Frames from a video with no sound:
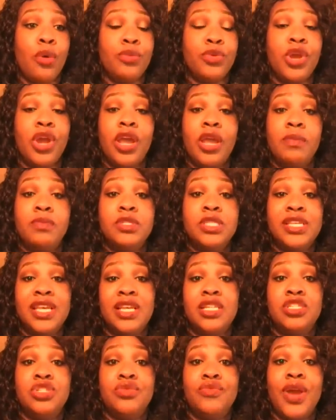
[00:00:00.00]
You're able
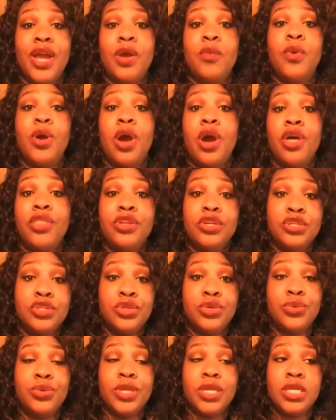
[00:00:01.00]
to interact with other
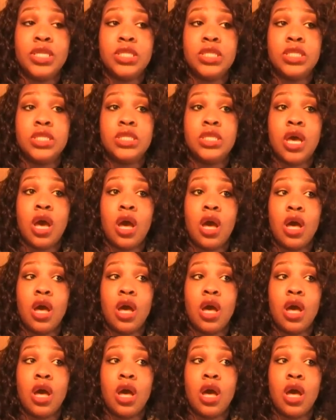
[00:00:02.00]
students